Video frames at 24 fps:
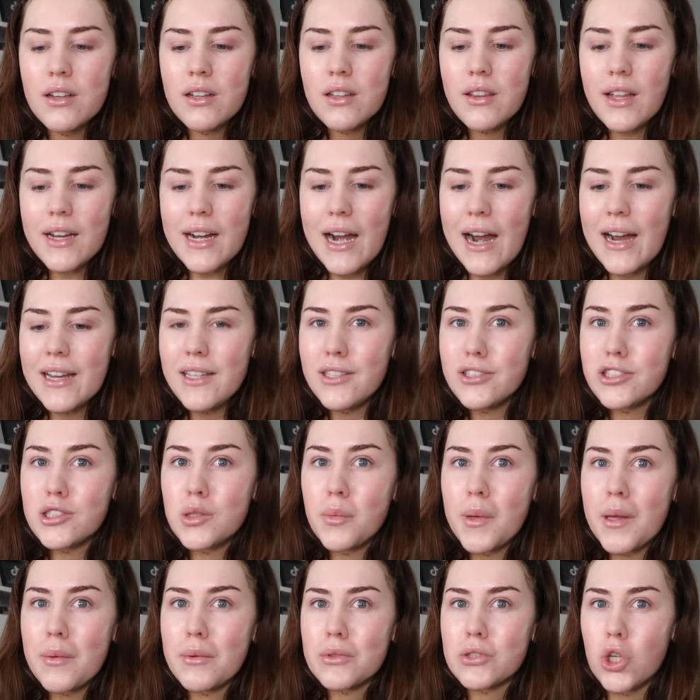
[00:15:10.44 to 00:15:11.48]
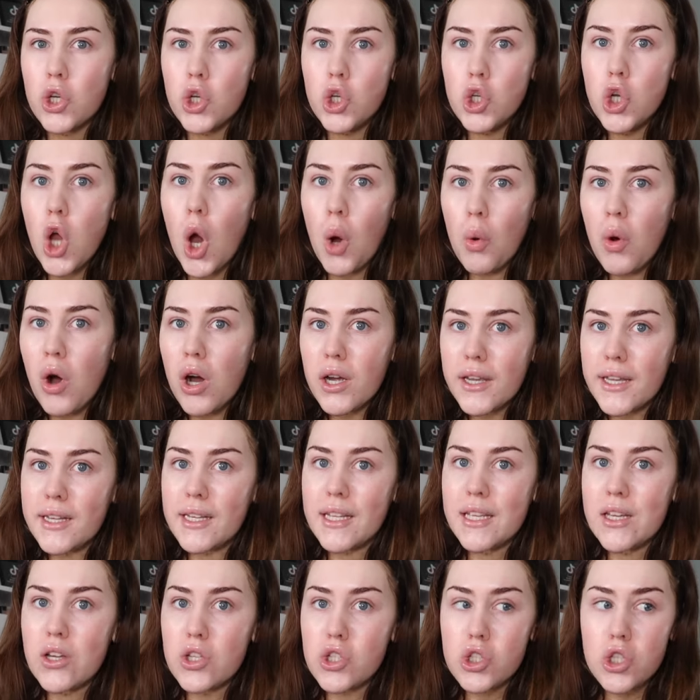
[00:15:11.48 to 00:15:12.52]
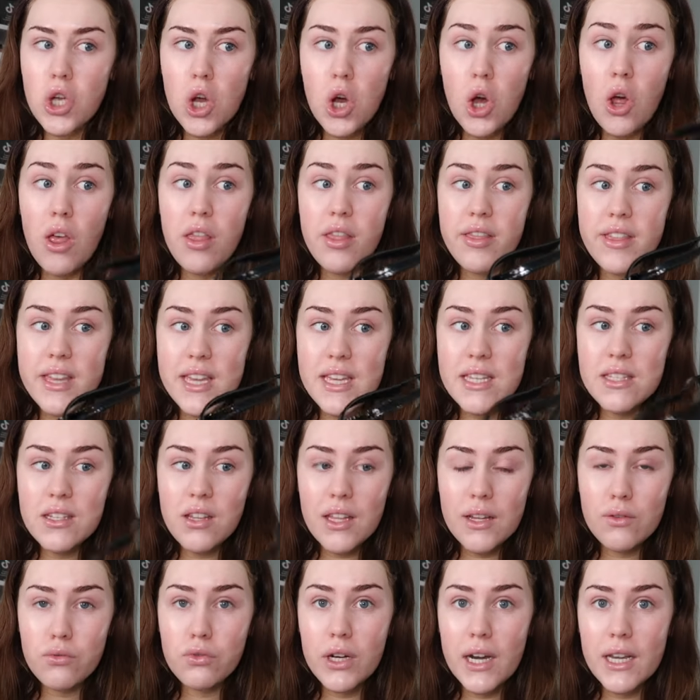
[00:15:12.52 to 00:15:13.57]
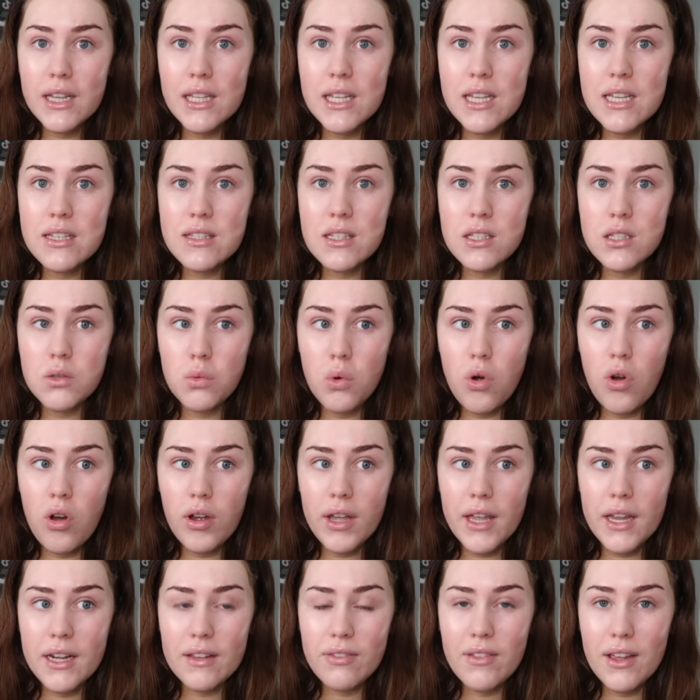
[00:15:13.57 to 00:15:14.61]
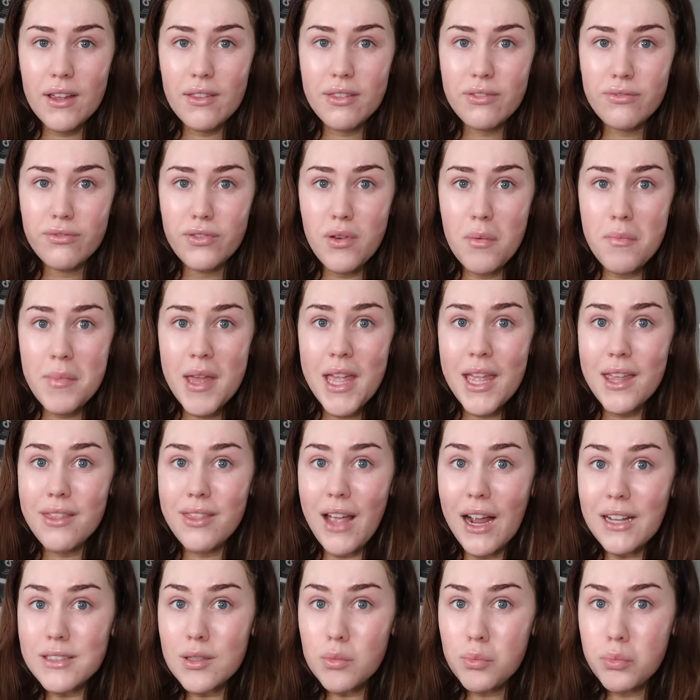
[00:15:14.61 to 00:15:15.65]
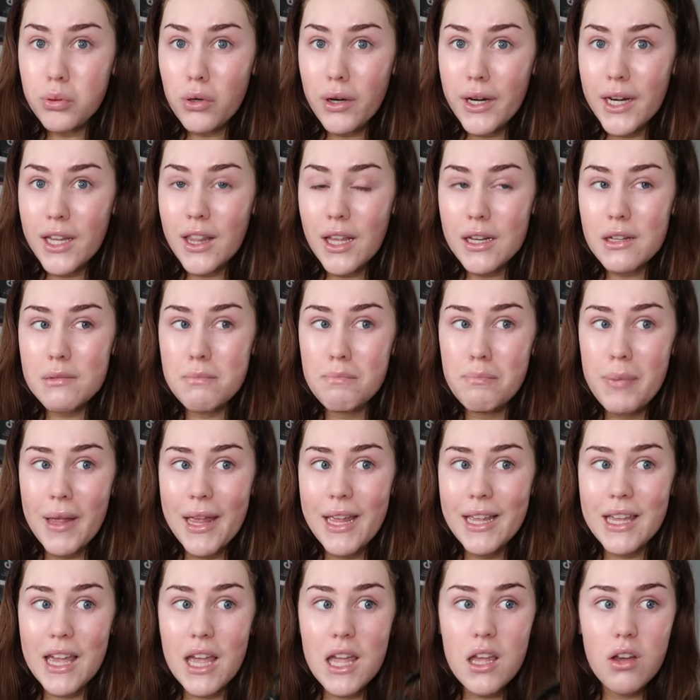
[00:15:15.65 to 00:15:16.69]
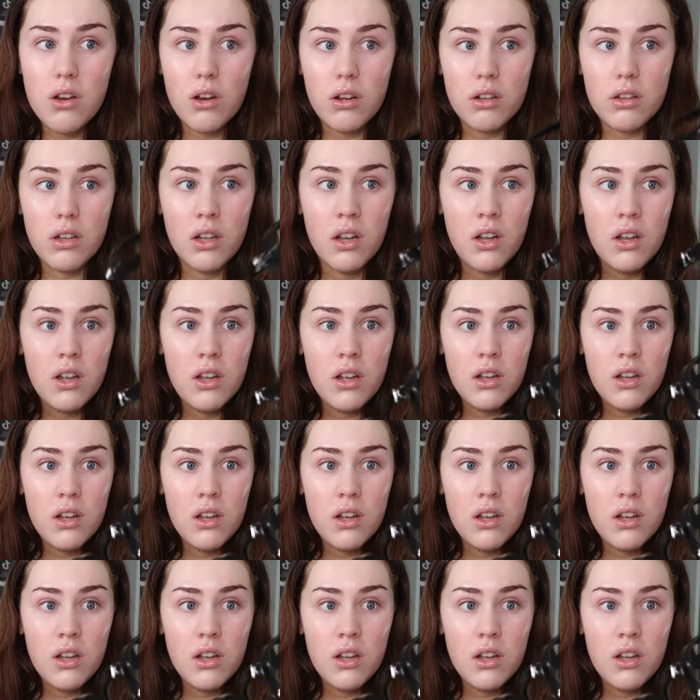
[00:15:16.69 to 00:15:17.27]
Like, I used to be able to not walk in heels at all. These are like really easy to walk in, and like, for me, that's a pretty like big heel.